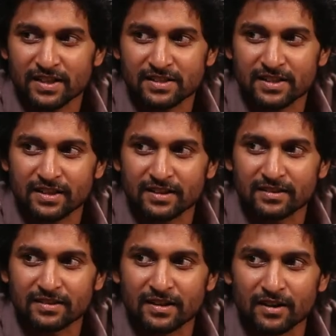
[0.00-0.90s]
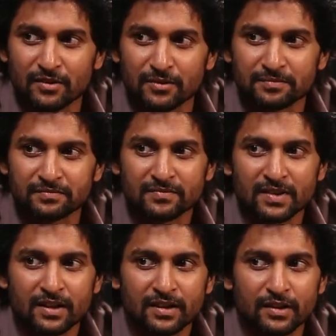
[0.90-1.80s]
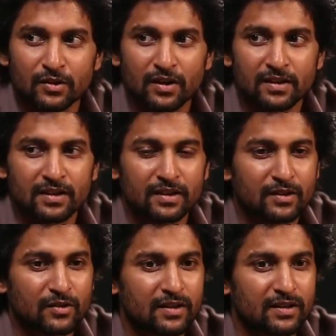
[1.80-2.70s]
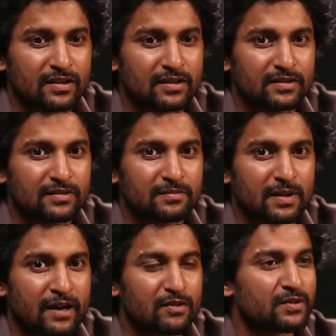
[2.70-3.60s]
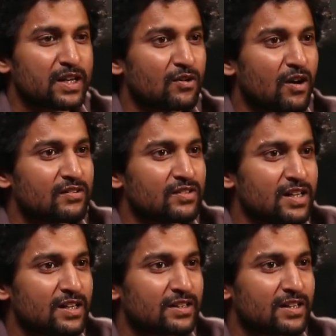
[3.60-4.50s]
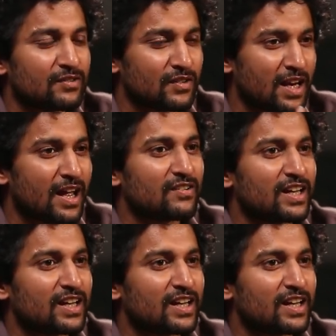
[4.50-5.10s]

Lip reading: first thing, Naku, I was very confident that we will have